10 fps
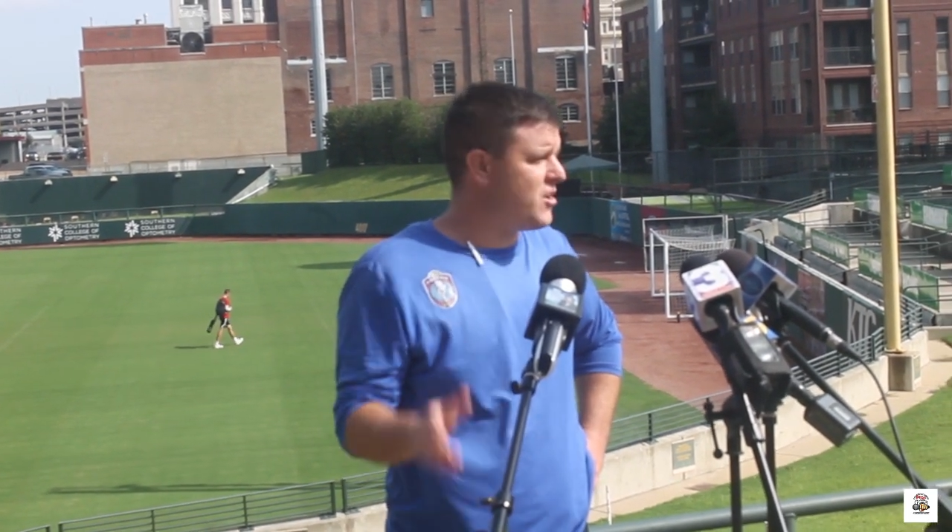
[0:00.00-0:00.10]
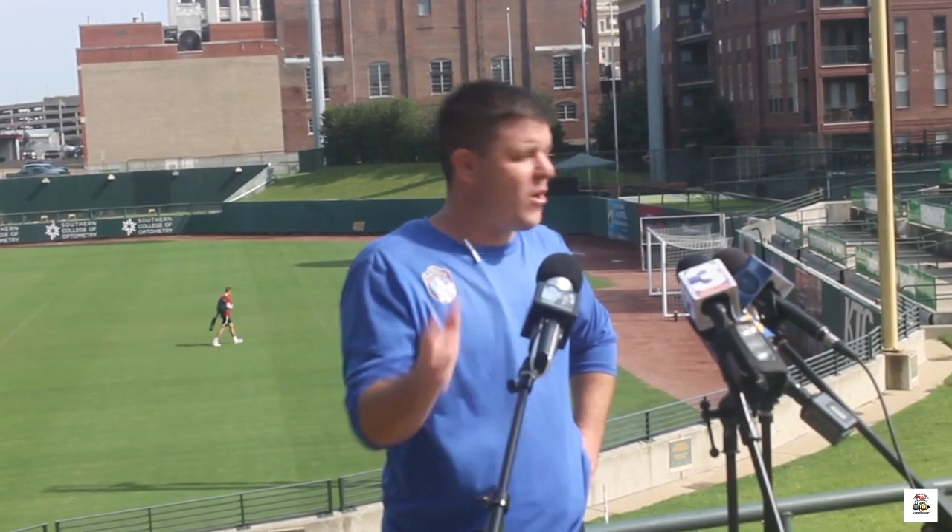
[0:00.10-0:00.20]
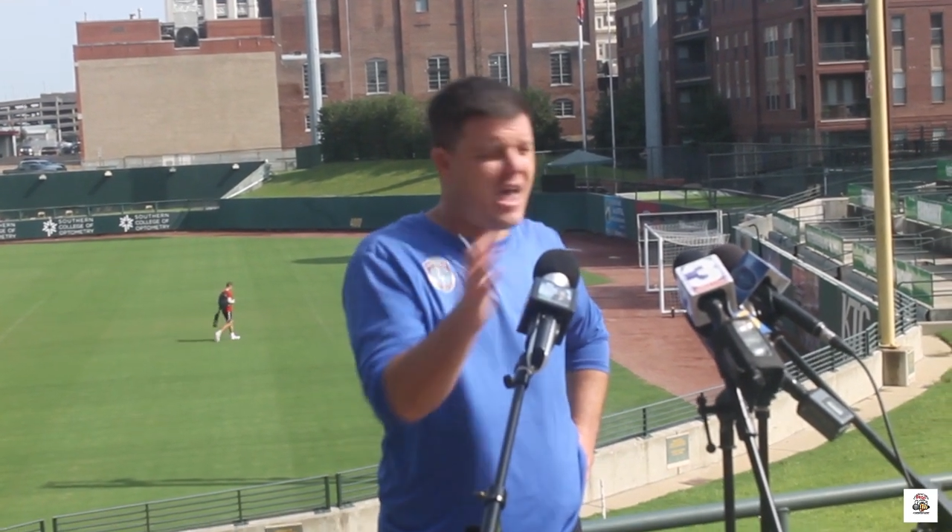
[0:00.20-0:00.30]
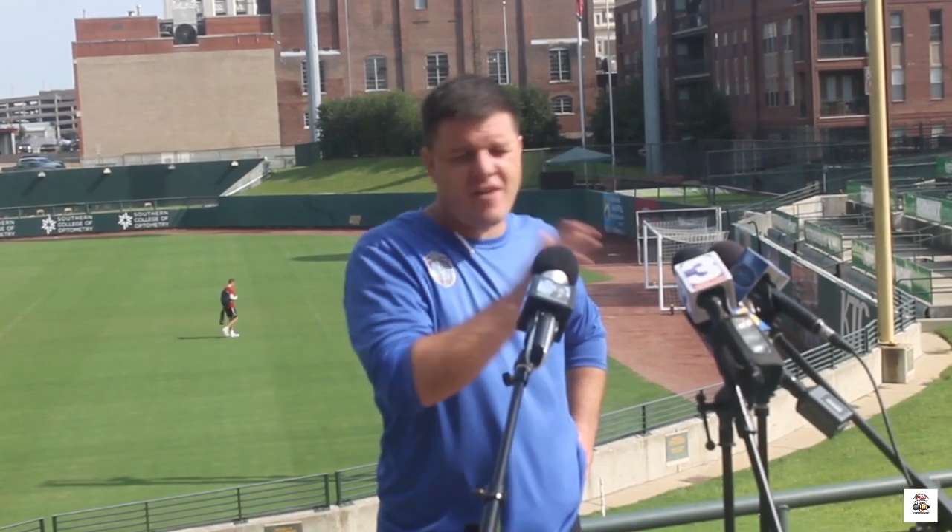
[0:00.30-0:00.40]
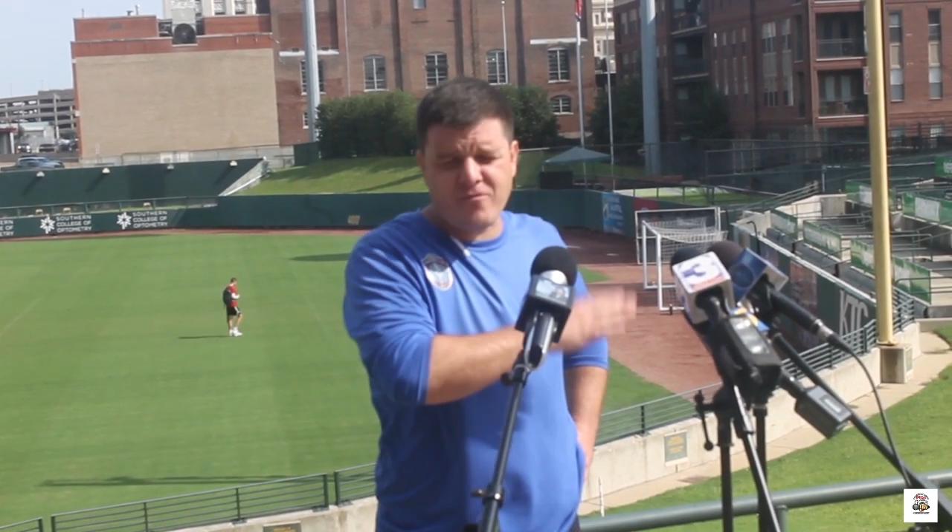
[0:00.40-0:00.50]

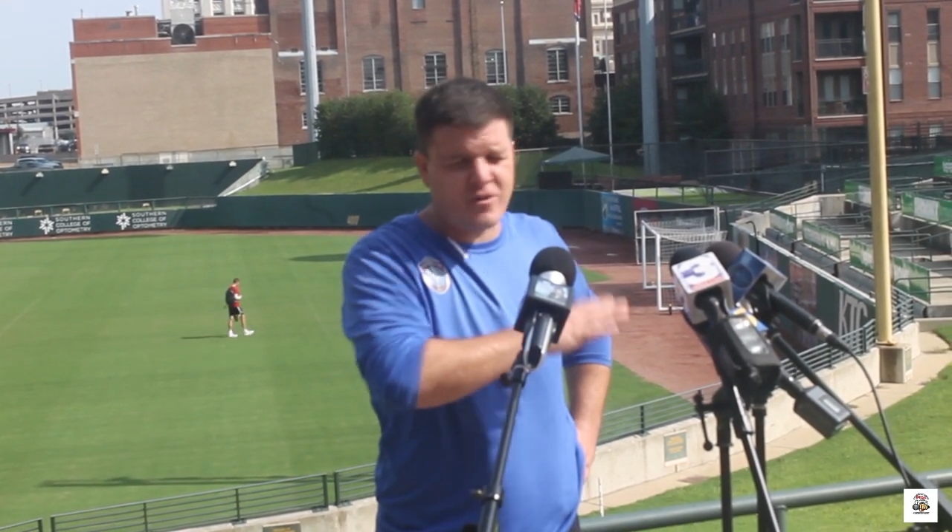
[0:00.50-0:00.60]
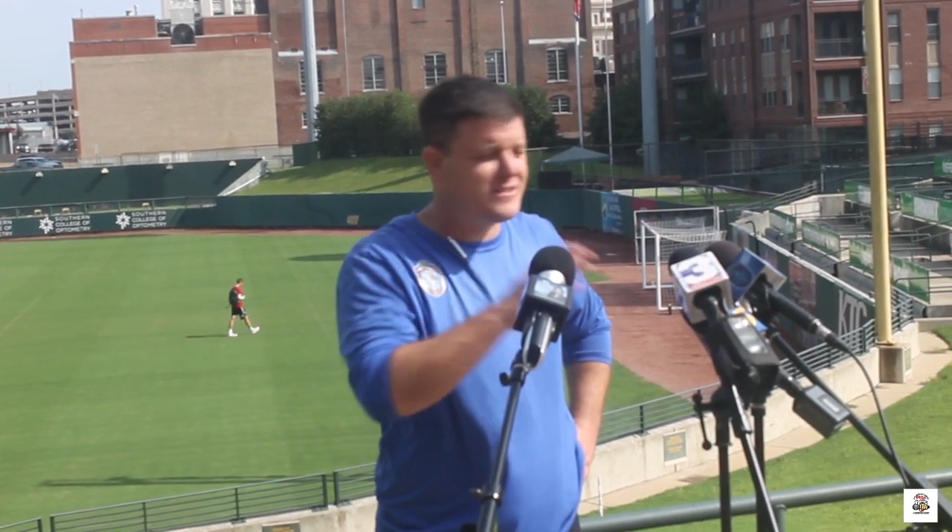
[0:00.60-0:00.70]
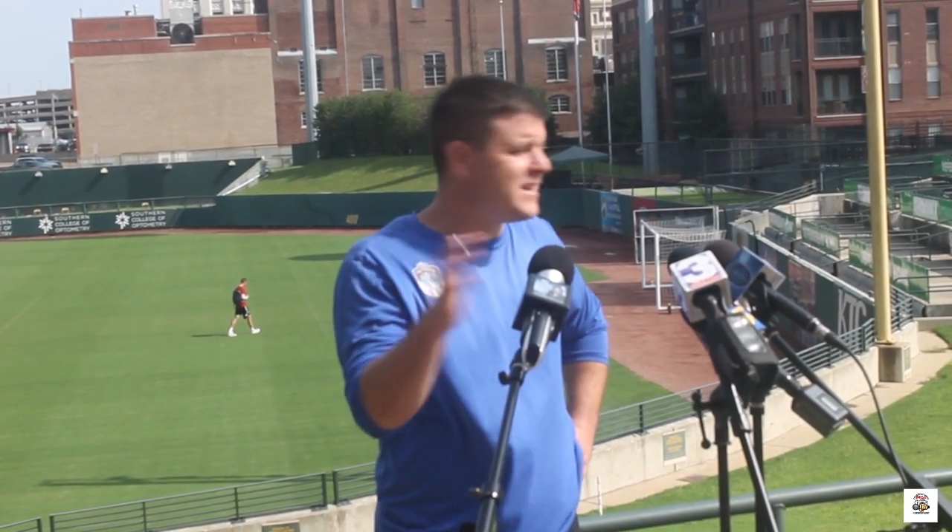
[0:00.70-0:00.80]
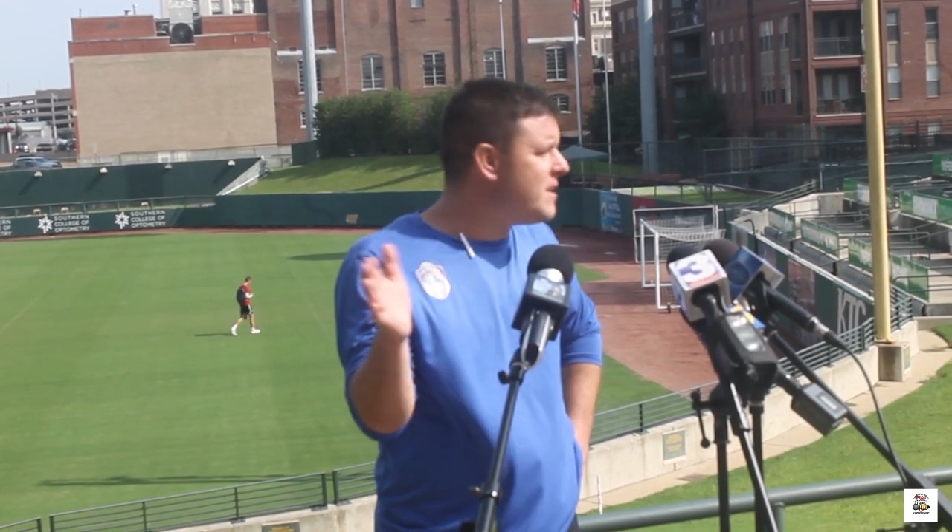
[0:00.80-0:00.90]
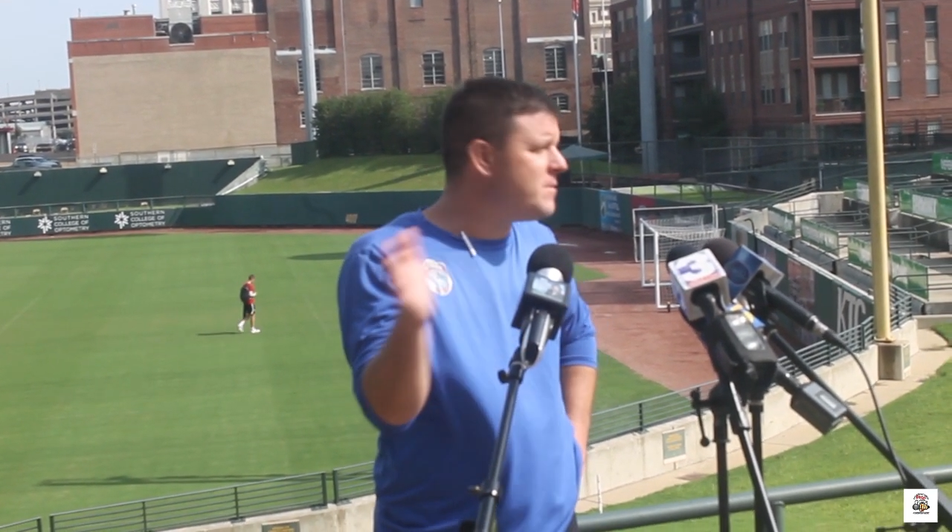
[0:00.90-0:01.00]

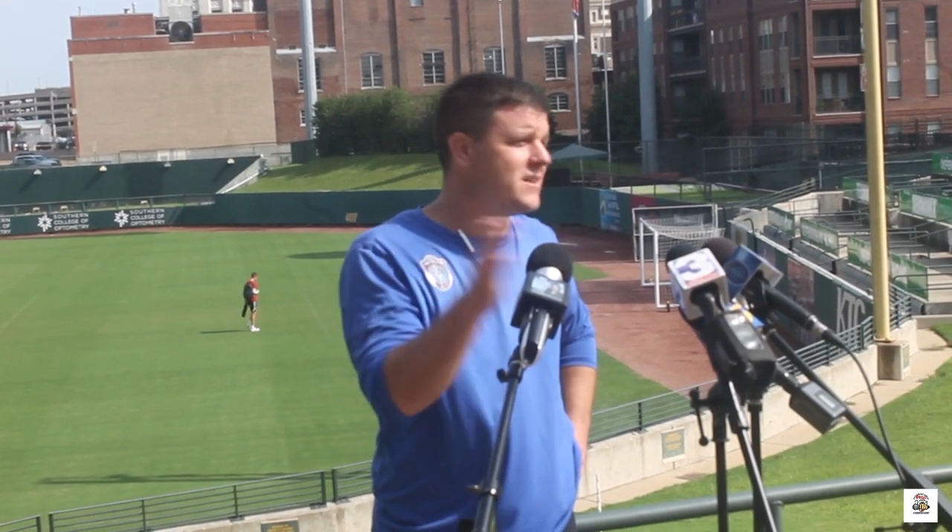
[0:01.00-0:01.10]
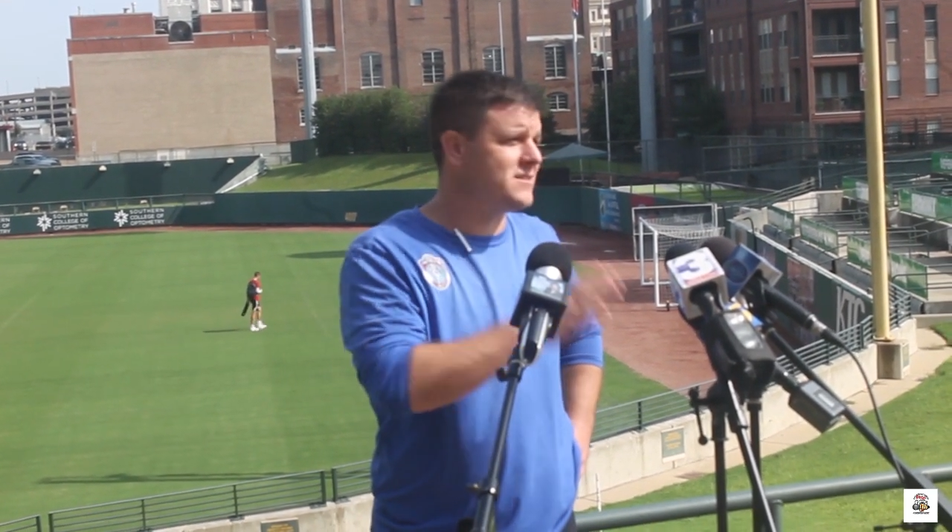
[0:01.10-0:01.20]
in